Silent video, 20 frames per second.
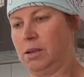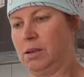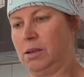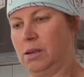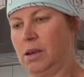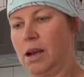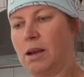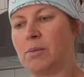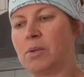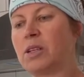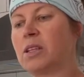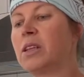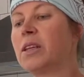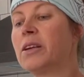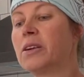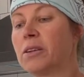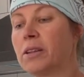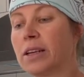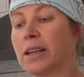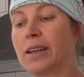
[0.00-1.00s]
I'm
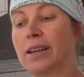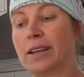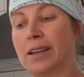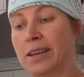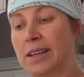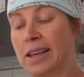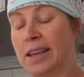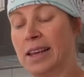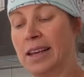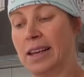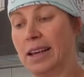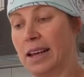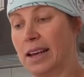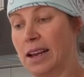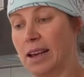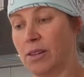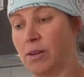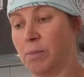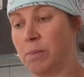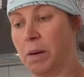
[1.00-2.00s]
clearly gonna need
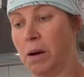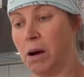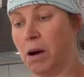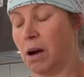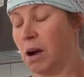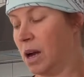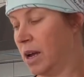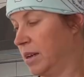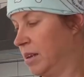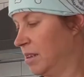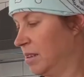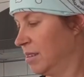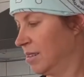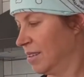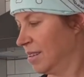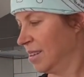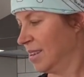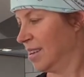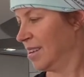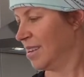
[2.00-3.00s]
another pot.
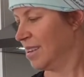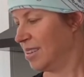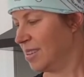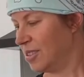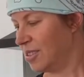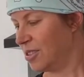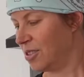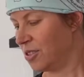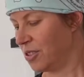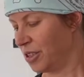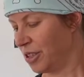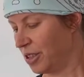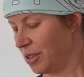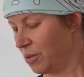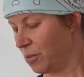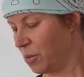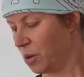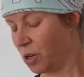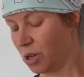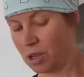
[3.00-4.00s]
This isn't
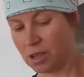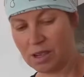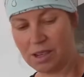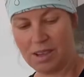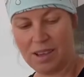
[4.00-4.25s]
gonna work.